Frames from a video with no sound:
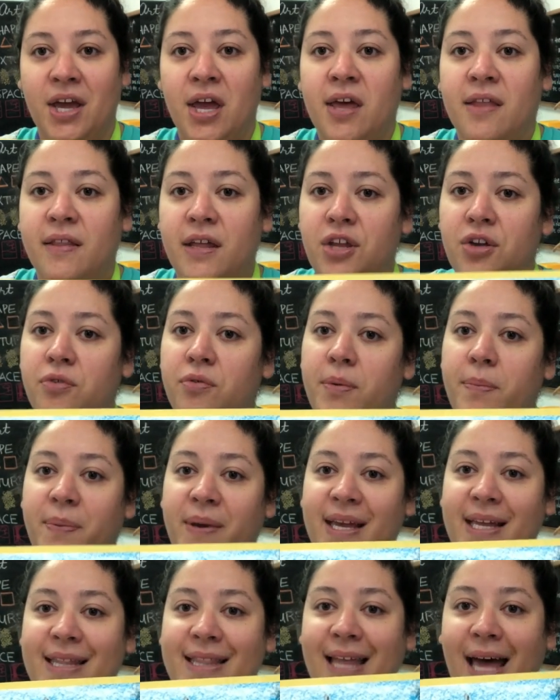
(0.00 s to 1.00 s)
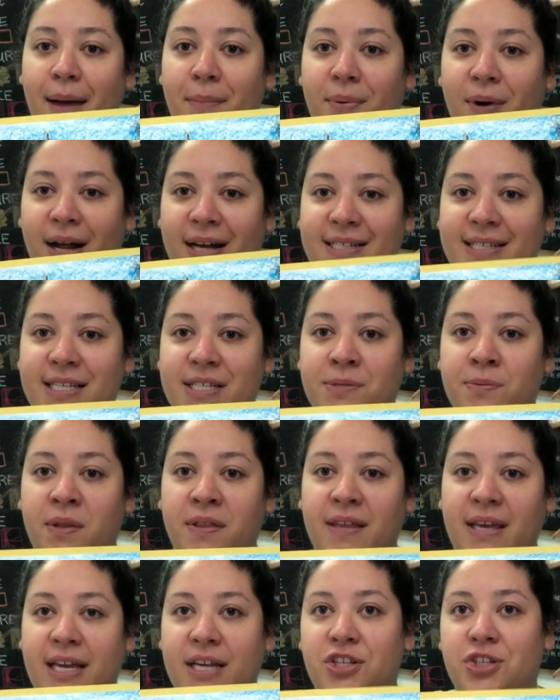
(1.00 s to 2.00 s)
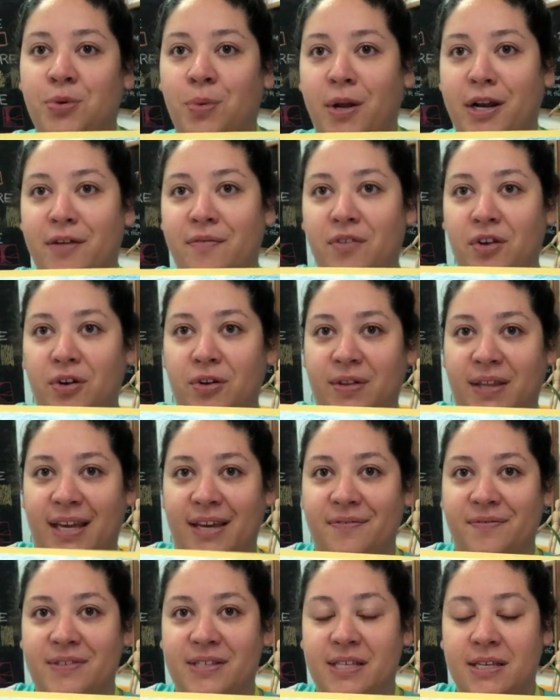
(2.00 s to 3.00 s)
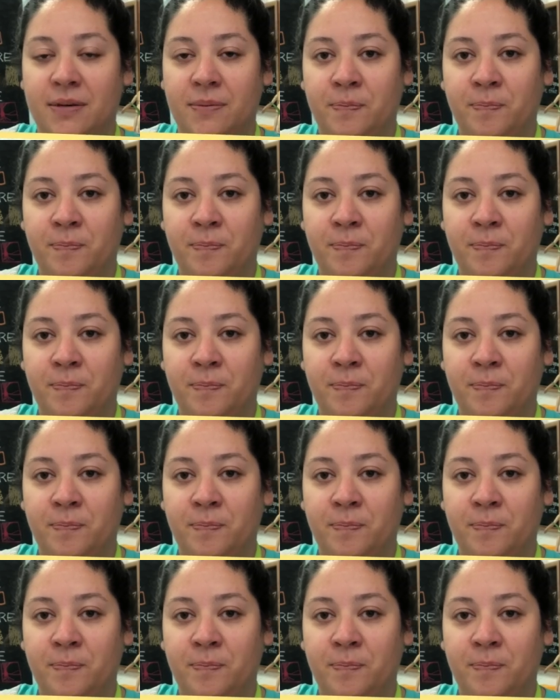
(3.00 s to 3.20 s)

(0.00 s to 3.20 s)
Then you'll repeat that process with each one of your leaves.